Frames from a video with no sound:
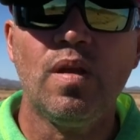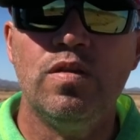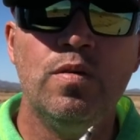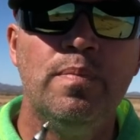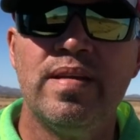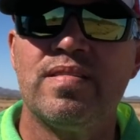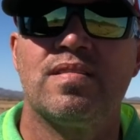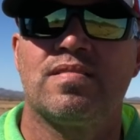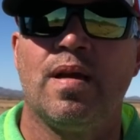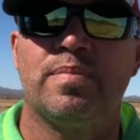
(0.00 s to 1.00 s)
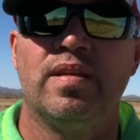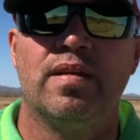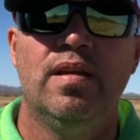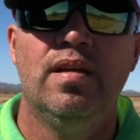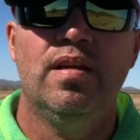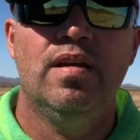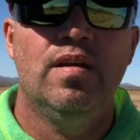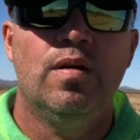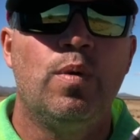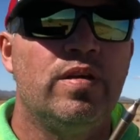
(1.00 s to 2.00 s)
you miss something.
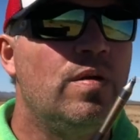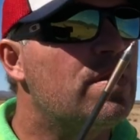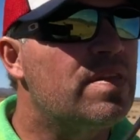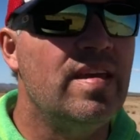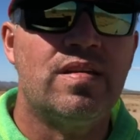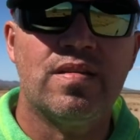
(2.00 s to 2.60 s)
What you think